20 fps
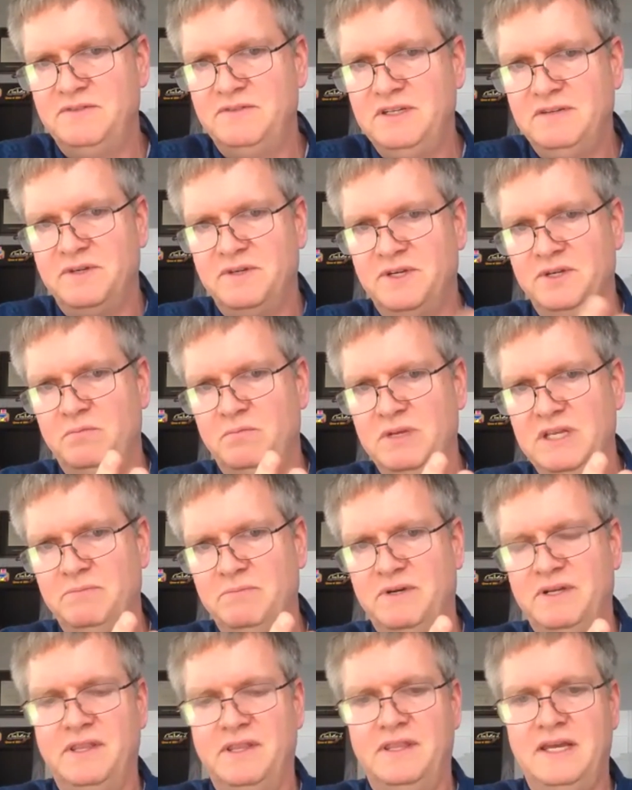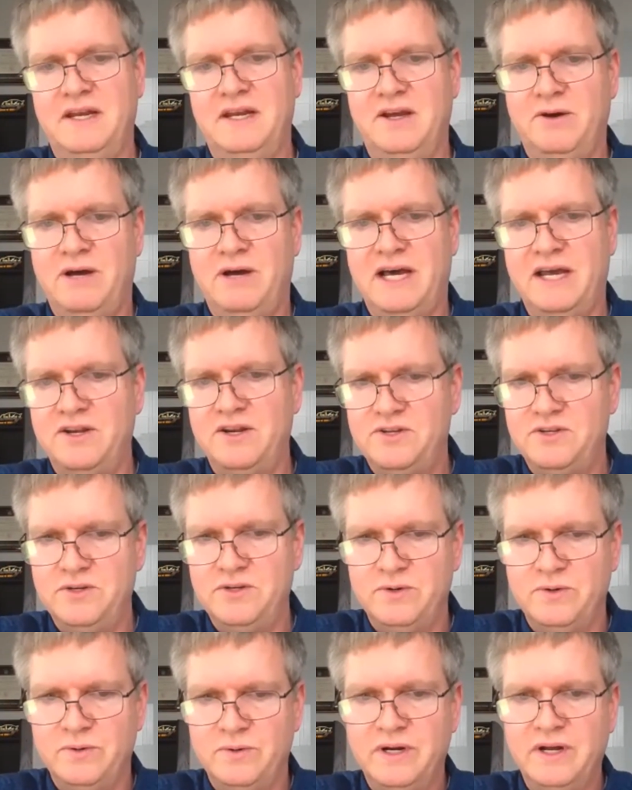If you have good people, they know how to
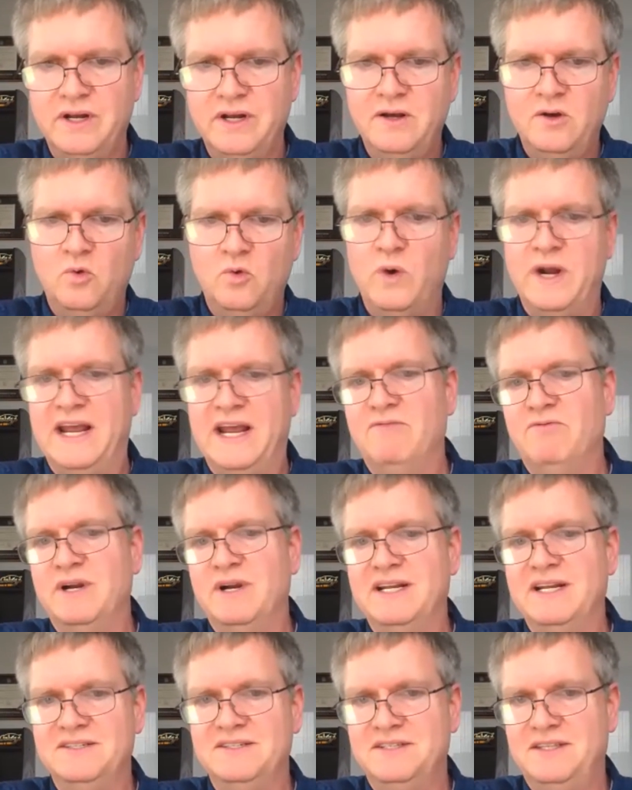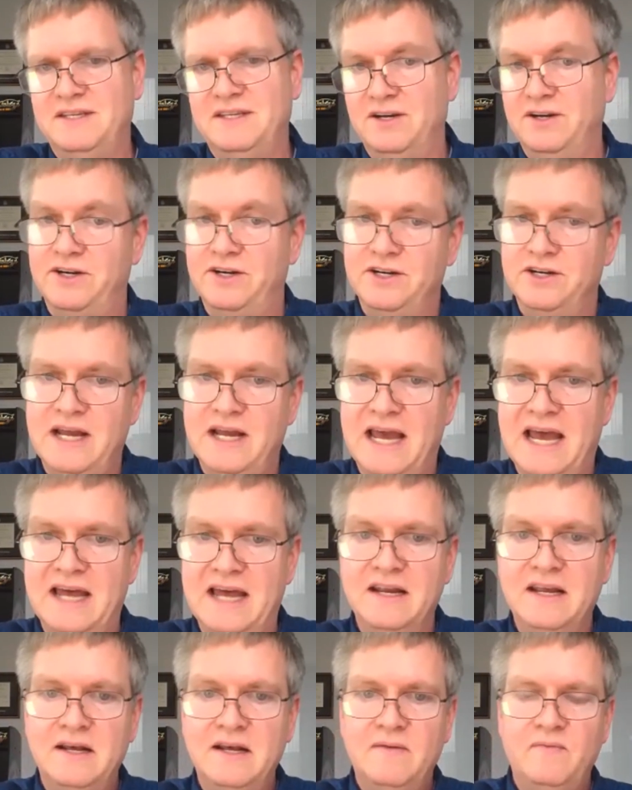do whatever it is they're good at.